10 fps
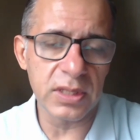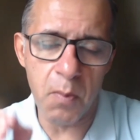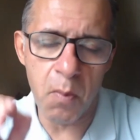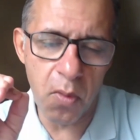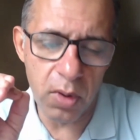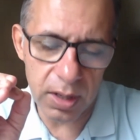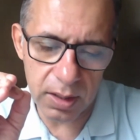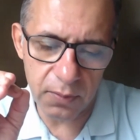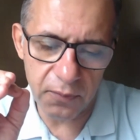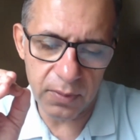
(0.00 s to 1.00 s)
the
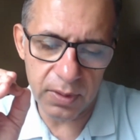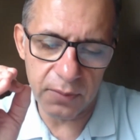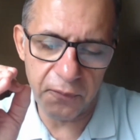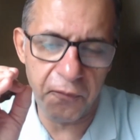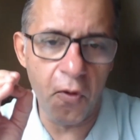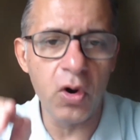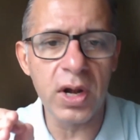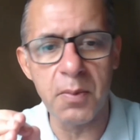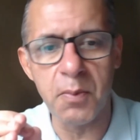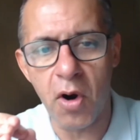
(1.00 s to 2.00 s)
four
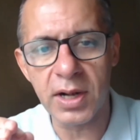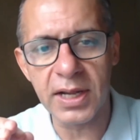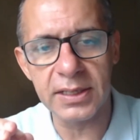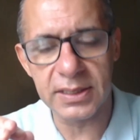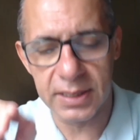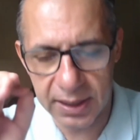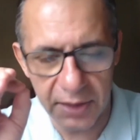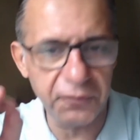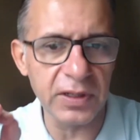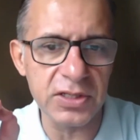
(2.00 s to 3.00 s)
important
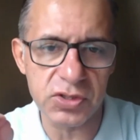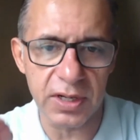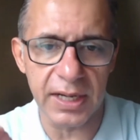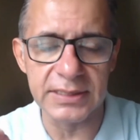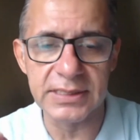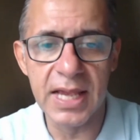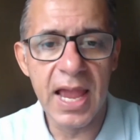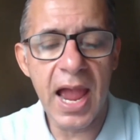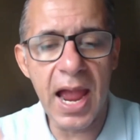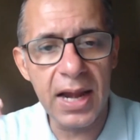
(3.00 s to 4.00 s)
Clifton strengths
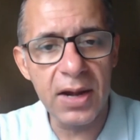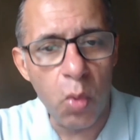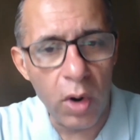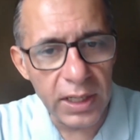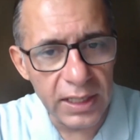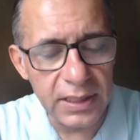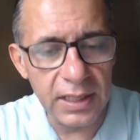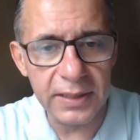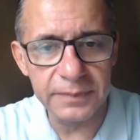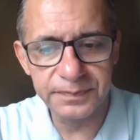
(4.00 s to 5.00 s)
and what are
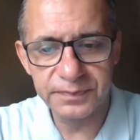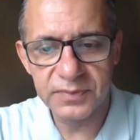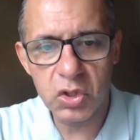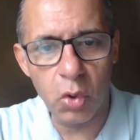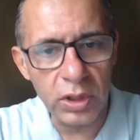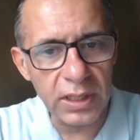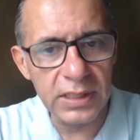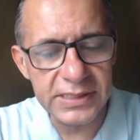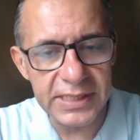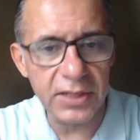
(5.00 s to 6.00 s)
the
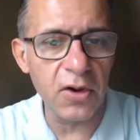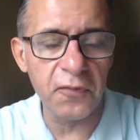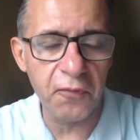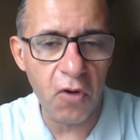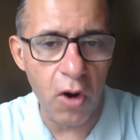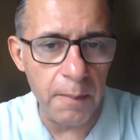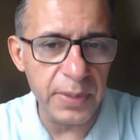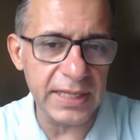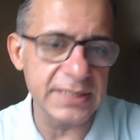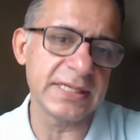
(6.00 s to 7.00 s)
total set of
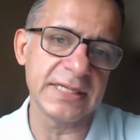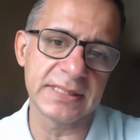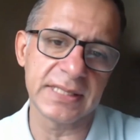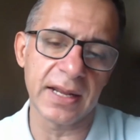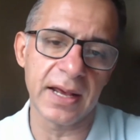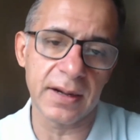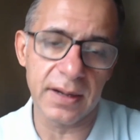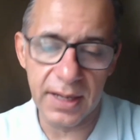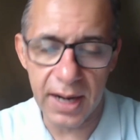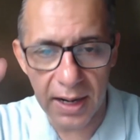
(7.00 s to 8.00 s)
competencies that are
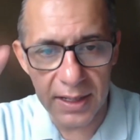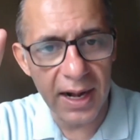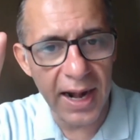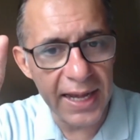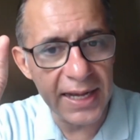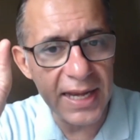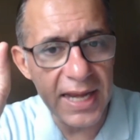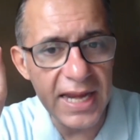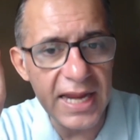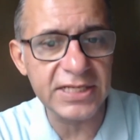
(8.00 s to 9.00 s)
underlying
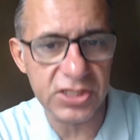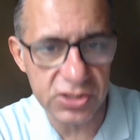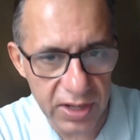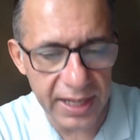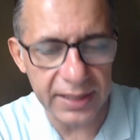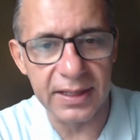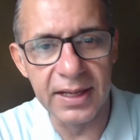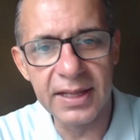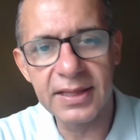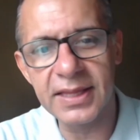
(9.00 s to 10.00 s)
each strength
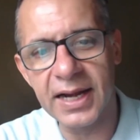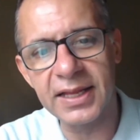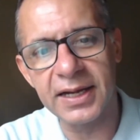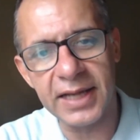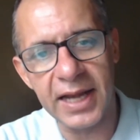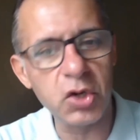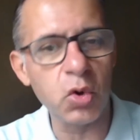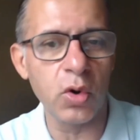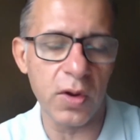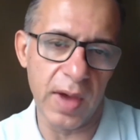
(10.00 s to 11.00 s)
that they tend
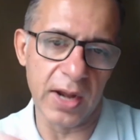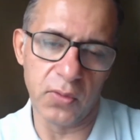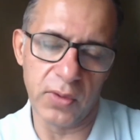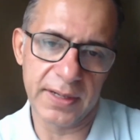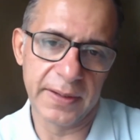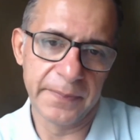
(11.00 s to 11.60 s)
to evaluate.